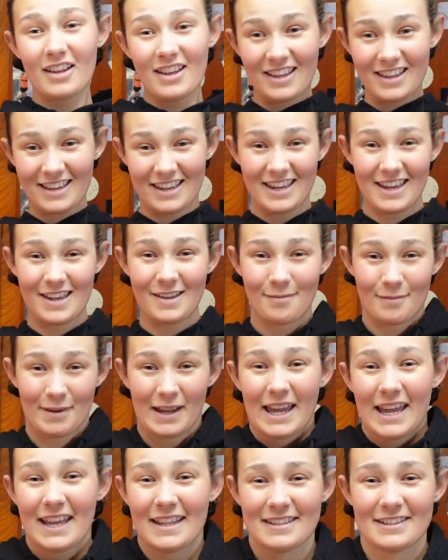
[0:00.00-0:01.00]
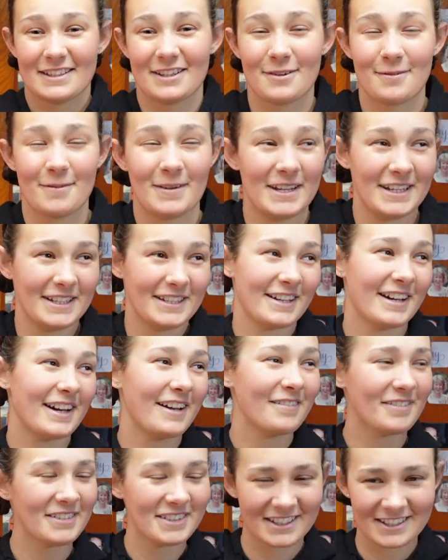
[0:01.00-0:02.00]
I hit my head so many
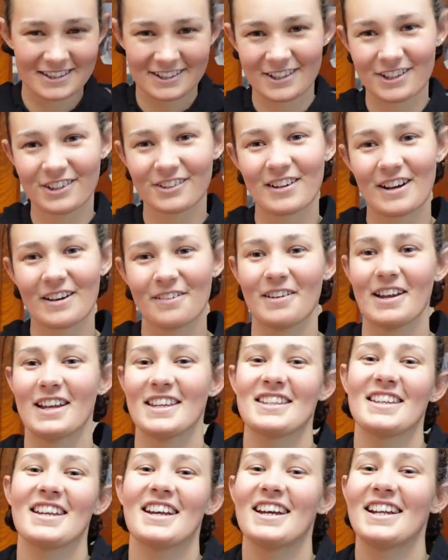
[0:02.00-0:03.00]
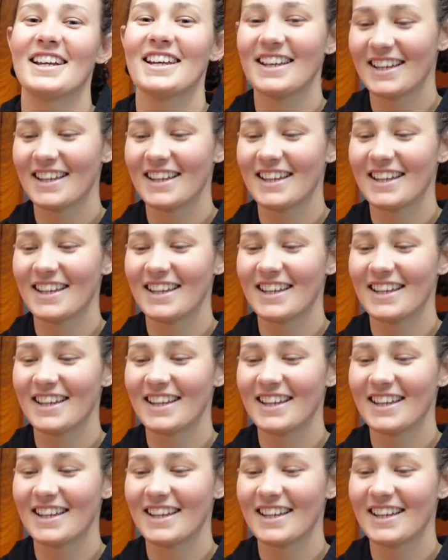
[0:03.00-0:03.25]
times, it's so rough outside.